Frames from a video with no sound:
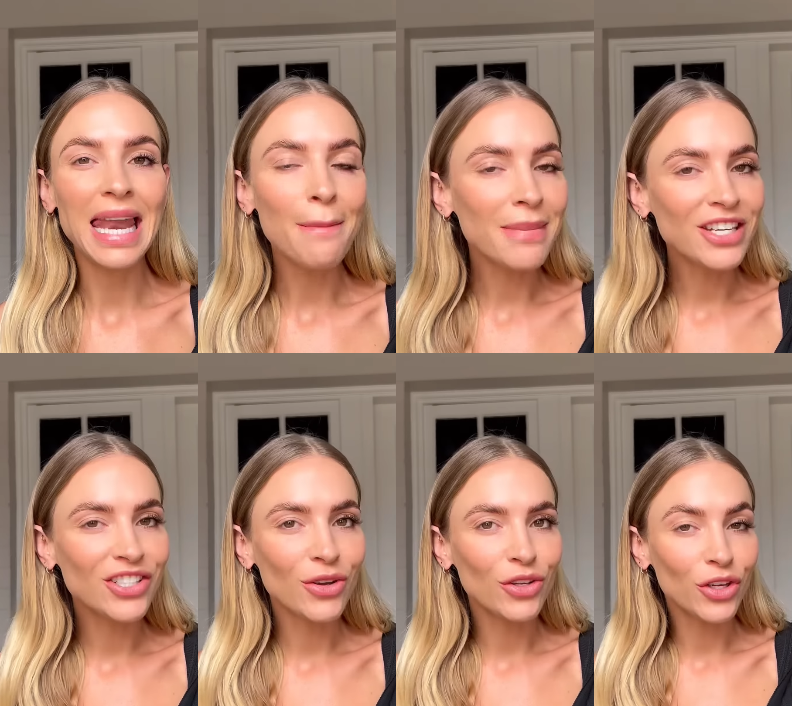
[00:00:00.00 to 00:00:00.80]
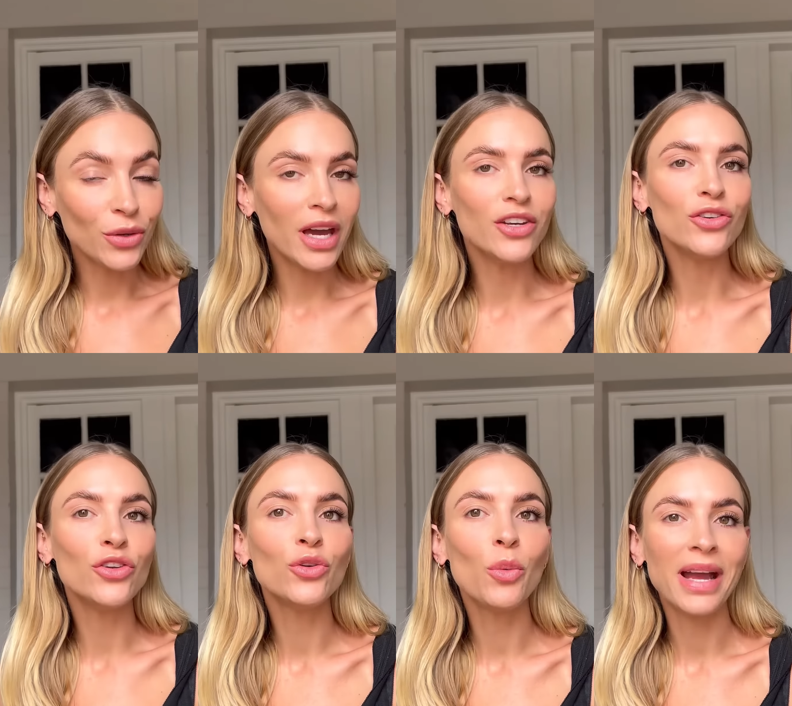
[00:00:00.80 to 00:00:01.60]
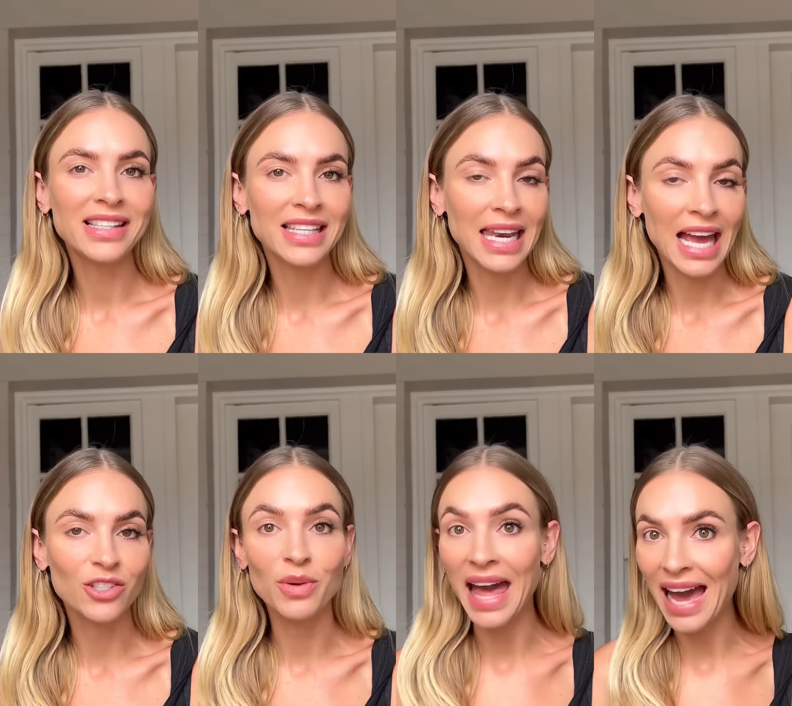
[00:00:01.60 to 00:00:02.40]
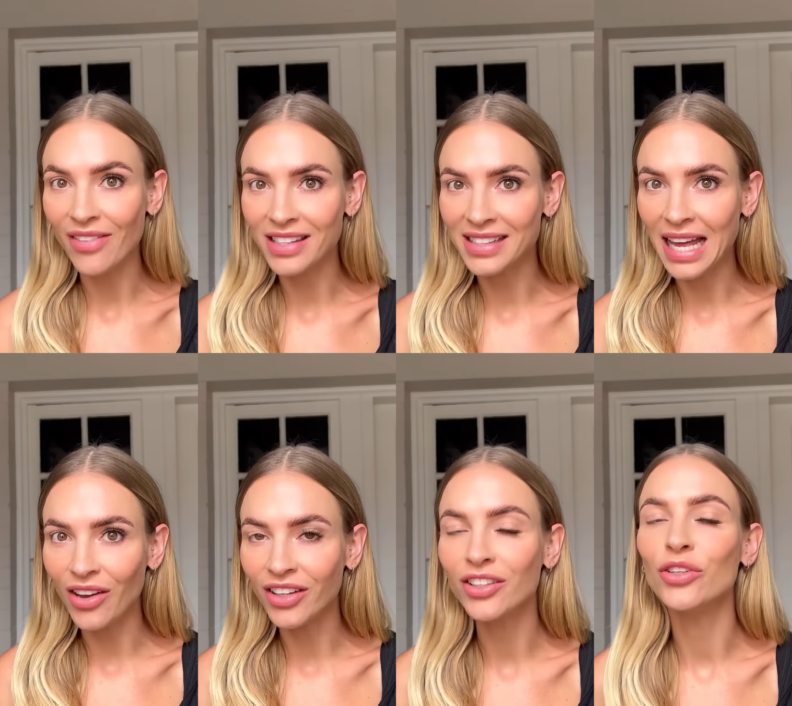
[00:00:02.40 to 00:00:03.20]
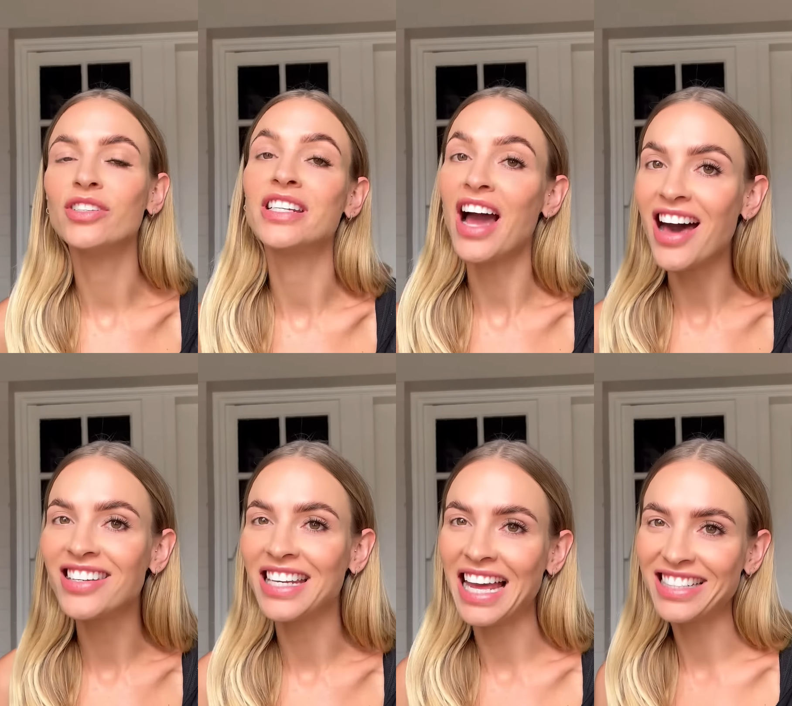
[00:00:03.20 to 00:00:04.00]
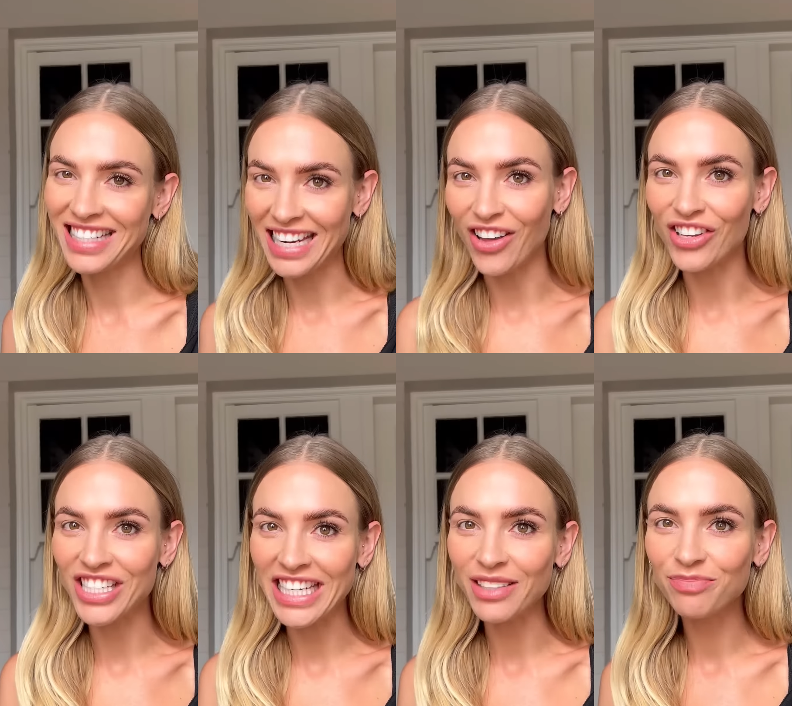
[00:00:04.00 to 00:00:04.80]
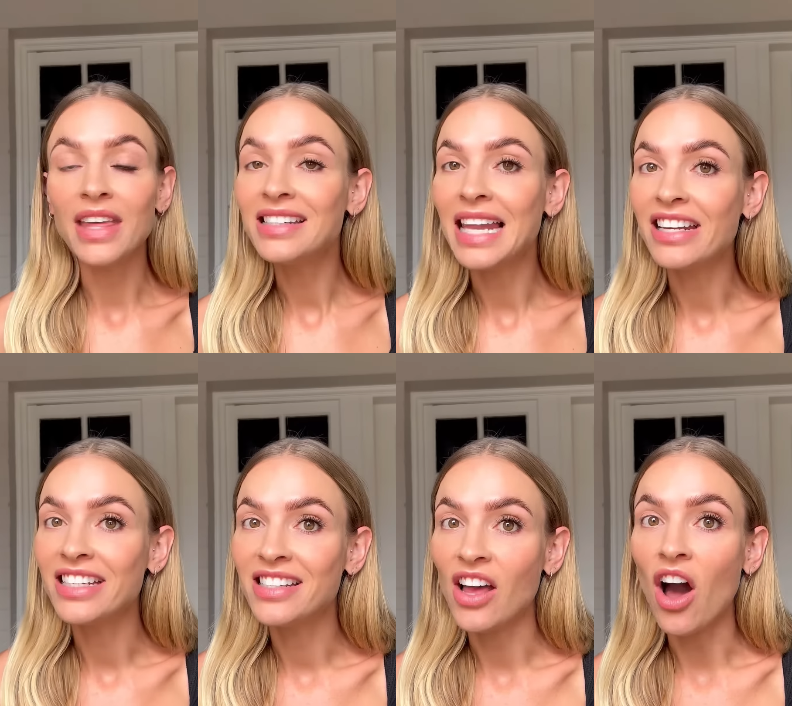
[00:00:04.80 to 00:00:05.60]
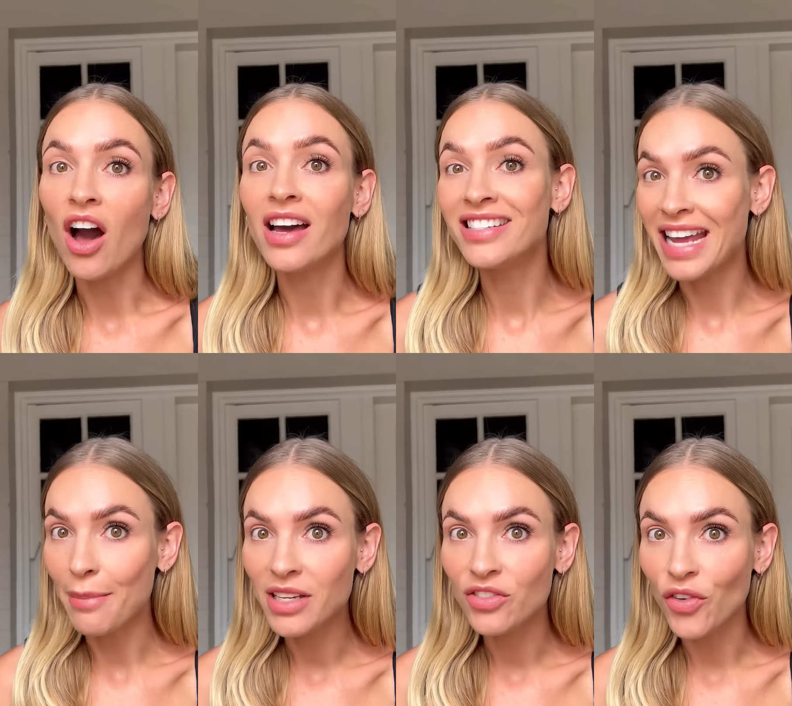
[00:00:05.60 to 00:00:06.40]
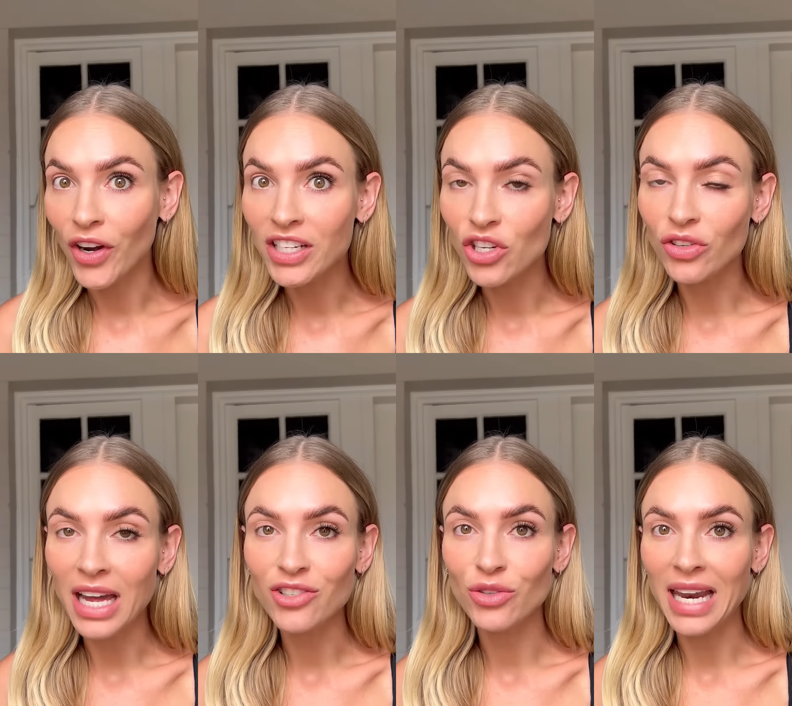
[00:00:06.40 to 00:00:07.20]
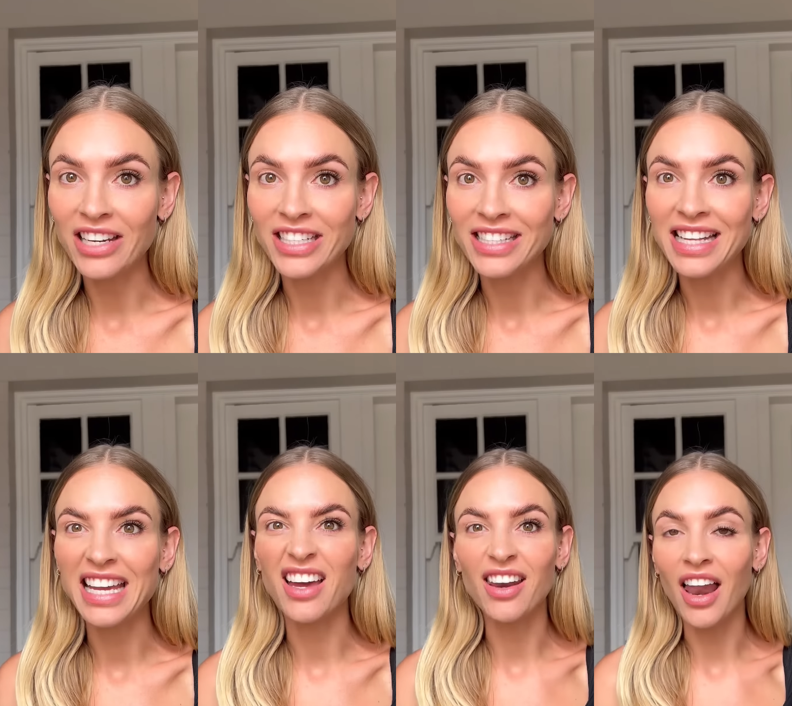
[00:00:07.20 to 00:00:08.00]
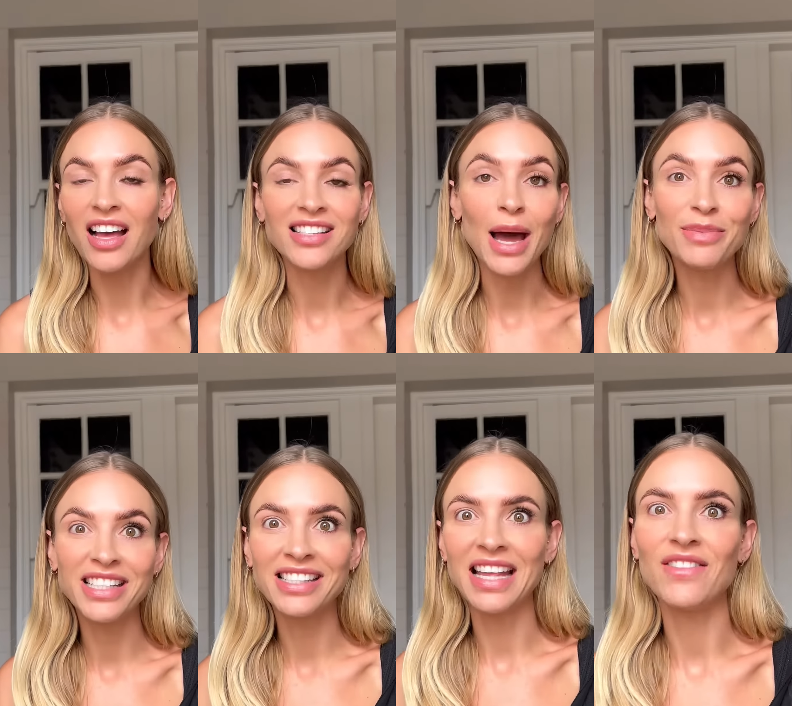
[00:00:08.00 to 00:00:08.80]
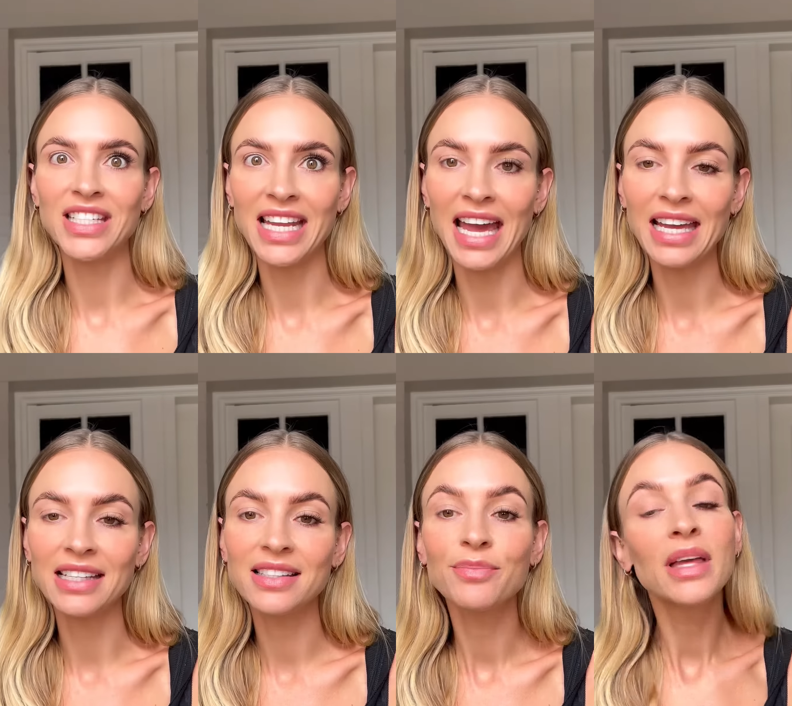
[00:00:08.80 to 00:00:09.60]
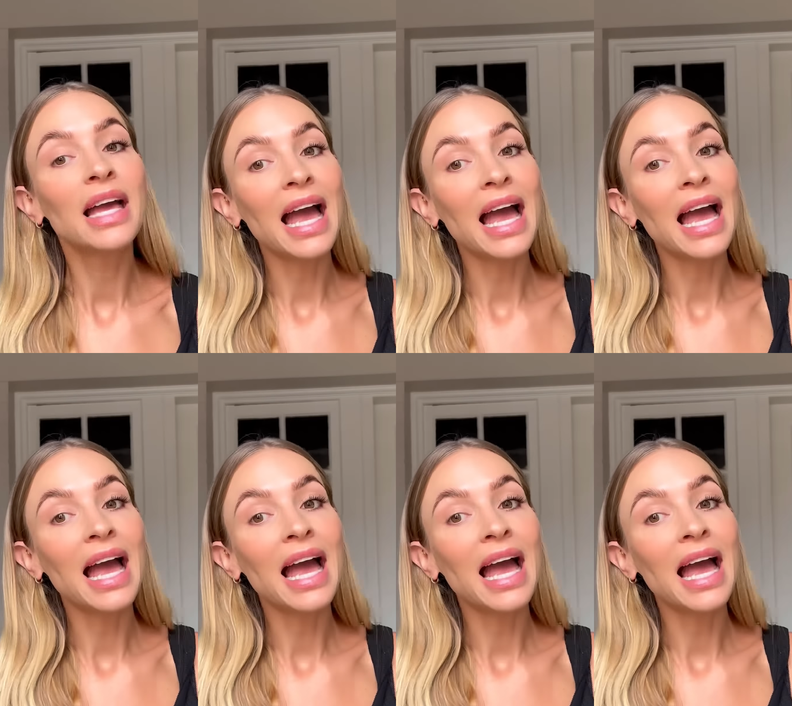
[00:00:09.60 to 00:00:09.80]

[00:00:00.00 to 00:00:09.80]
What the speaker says: Let me show you a new way to lash without the salon using Underlash technology. These lashes are damage-free to your natural lashes and can last up to 7 days.